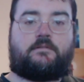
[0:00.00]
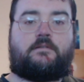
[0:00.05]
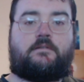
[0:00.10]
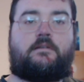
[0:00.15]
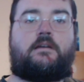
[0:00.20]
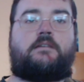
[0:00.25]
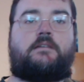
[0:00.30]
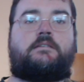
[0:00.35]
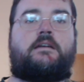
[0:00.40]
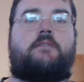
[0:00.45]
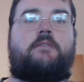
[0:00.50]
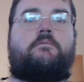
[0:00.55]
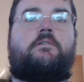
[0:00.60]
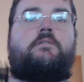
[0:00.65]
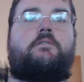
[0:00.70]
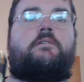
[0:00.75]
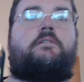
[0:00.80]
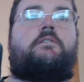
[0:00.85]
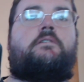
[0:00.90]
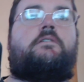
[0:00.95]
I
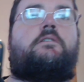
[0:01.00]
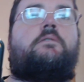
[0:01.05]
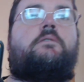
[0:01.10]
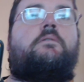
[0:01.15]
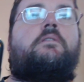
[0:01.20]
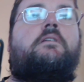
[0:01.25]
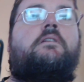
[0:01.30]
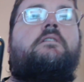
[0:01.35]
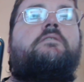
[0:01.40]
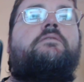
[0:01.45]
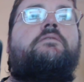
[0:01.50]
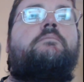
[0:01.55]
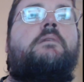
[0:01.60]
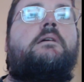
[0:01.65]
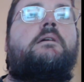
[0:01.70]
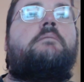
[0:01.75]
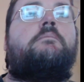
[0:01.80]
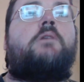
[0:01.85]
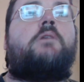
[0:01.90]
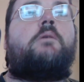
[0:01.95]
downloaded a new thing for
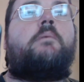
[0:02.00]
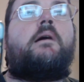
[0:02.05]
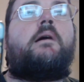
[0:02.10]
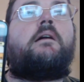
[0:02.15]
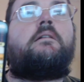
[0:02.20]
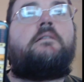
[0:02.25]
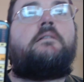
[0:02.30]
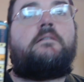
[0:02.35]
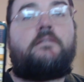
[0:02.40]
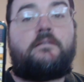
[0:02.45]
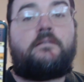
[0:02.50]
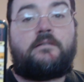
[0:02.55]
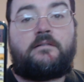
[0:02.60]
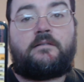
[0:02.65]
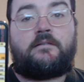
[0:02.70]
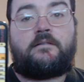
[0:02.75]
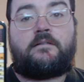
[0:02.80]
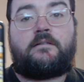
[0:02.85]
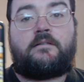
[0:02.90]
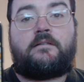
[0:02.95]
my mobile.
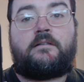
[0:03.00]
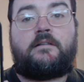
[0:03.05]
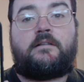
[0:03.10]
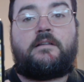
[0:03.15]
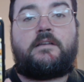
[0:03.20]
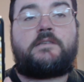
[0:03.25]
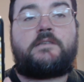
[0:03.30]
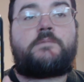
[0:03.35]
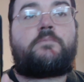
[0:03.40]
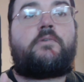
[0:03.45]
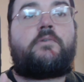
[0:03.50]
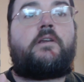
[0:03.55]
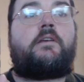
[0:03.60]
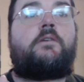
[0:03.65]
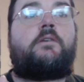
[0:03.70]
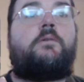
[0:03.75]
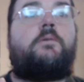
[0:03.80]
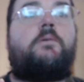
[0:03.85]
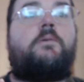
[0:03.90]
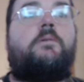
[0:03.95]
It's pretty
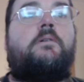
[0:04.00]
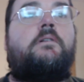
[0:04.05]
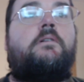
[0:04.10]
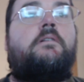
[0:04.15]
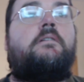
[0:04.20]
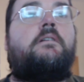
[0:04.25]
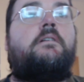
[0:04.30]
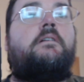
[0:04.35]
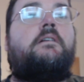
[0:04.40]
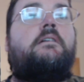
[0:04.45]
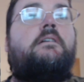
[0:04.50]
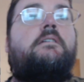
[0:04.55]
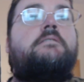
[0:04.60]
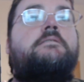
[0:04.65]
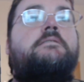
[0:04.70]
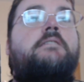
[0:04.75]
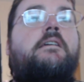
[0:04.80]
cool. It's the